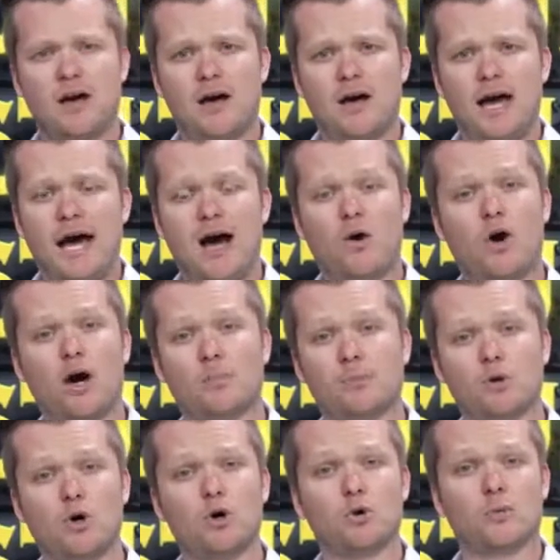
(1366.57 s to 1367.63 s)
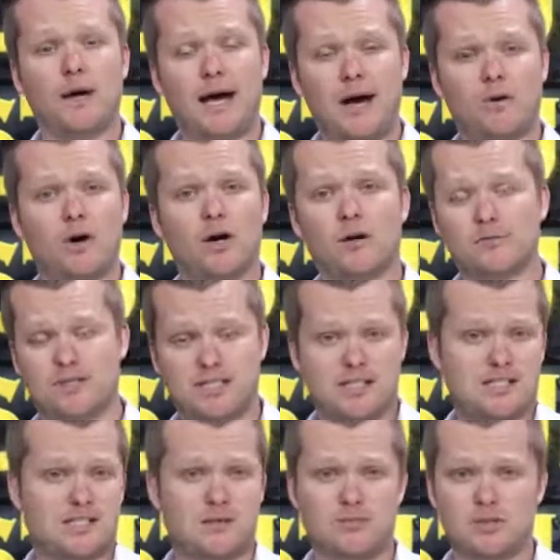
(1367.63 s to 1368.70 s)
how our pro, how our
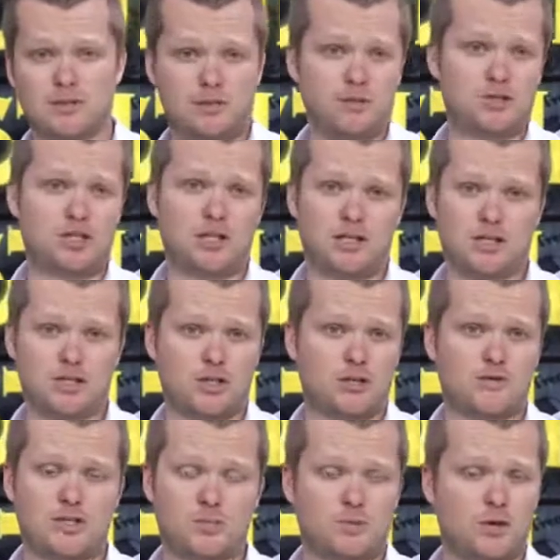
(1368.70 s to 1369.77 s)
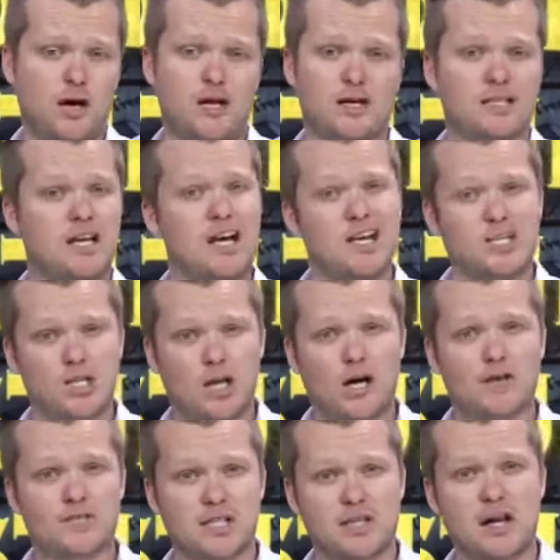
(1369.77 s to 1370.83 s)
system solution service product
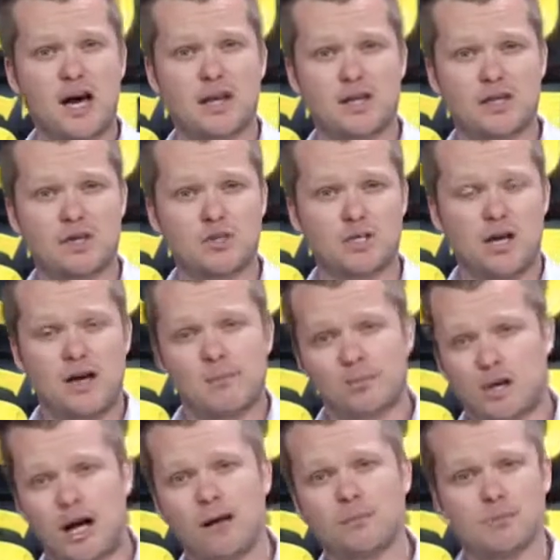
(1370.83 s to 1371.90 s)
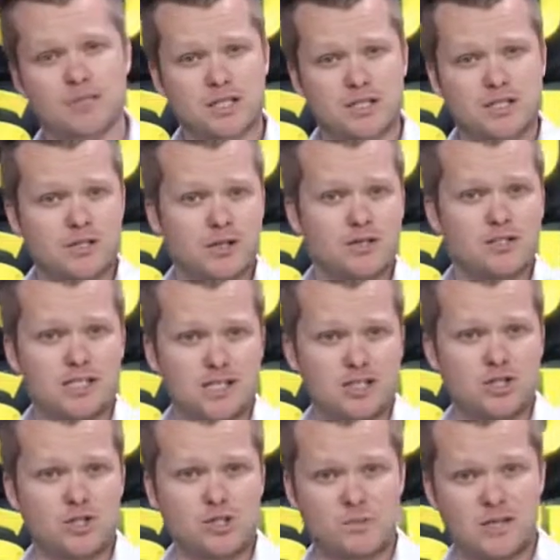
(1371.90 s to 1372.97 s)
solves a lot of those problems, concerns,
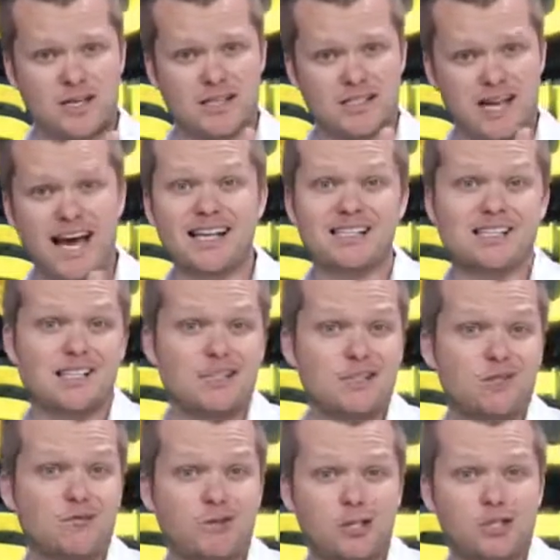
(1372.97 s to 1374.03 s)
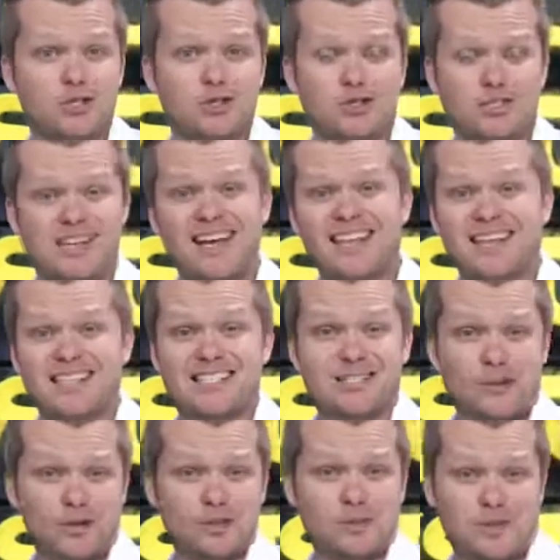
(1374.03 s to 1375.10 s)
issues because it has these features. This is
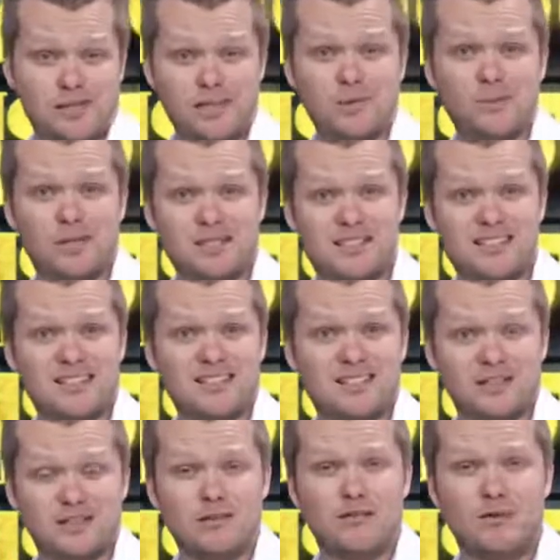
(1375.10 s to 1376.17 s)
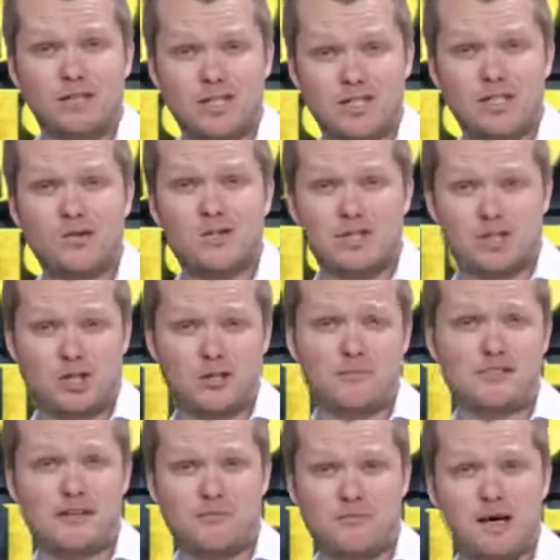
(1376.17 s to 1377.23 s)
ultimately what it's going to deliver to you in
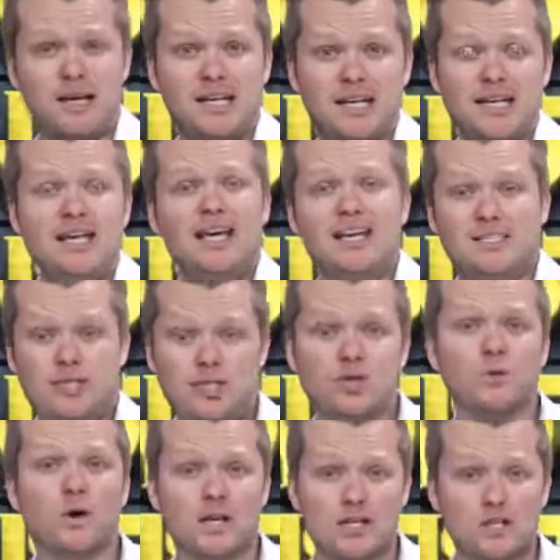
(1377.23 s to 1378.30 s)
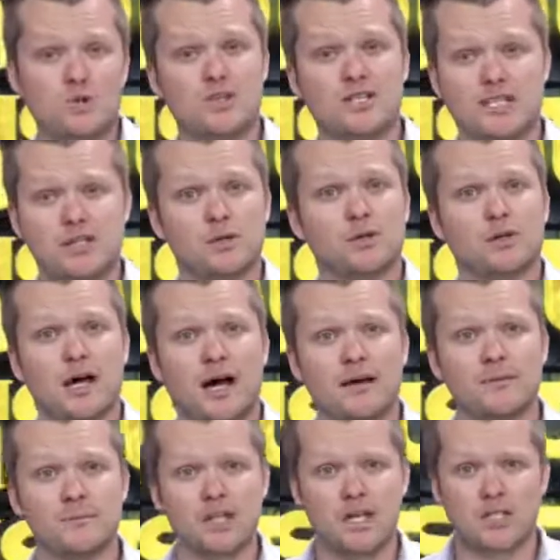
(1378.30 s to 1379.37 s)
terms of money. Do you want to do the deal or
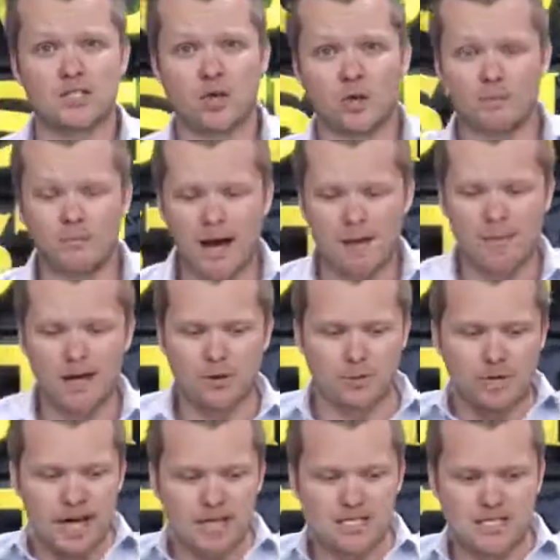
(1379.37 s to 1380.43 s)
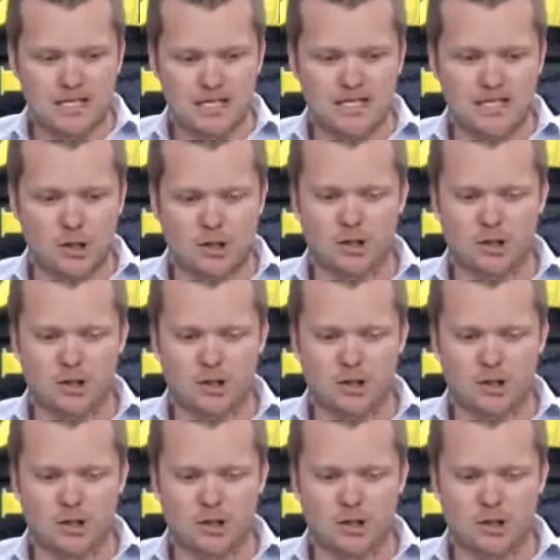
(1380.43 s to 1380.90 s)
not? So in my mind when I see the sales